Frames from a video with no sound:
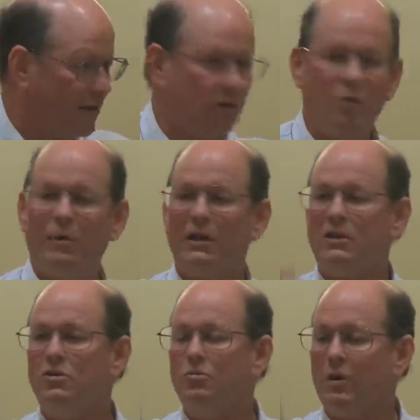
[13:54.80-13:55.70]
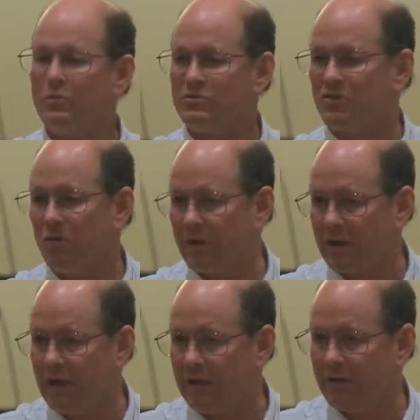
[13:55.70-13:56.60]
And nobody knew what was
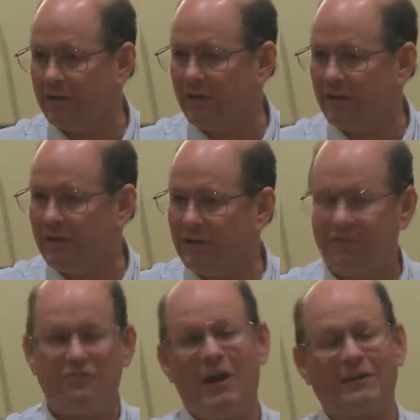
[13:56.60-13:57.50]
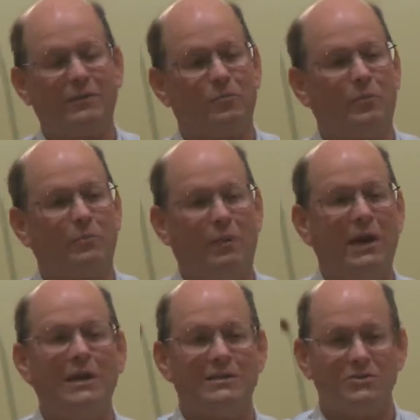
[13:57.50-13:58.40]
going on. In fact, the
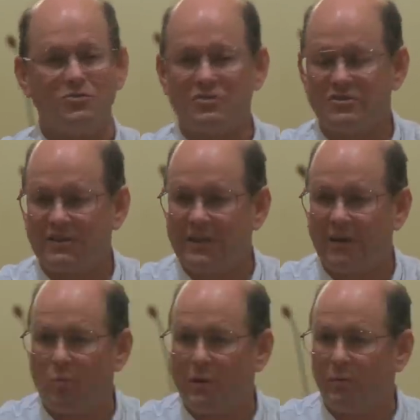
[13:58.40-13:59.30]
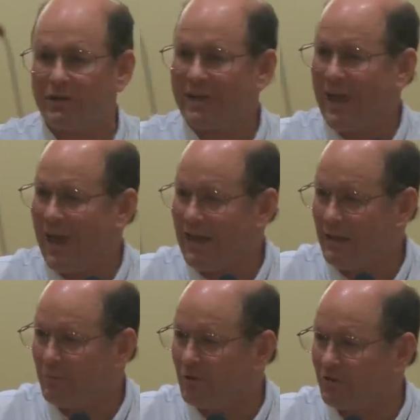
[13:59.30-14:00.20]
pagans used to say that we were
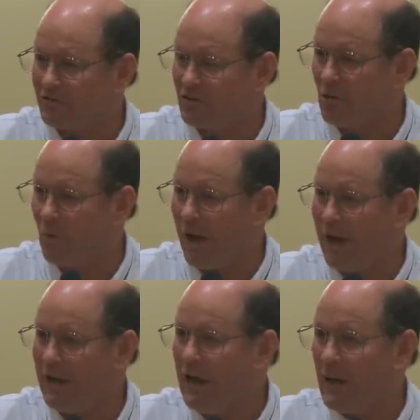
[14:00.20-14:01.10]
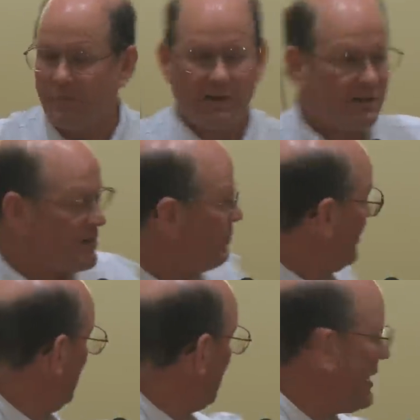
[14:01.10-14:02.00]
cannibals. You know why? Because up
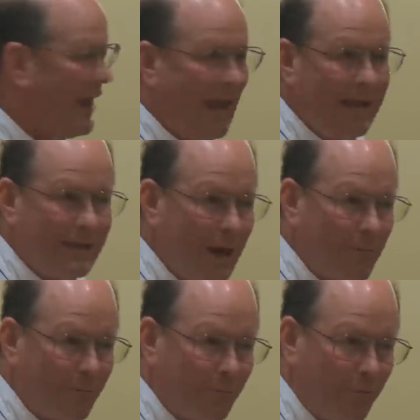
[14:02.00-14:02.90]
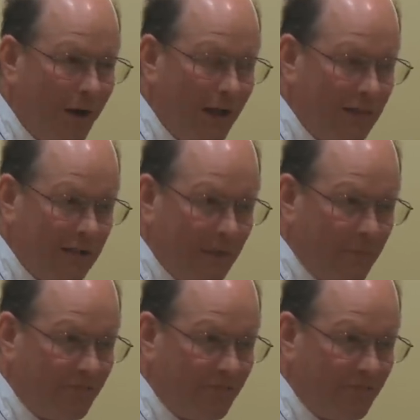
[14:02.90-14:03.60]
here we ate bread, uh,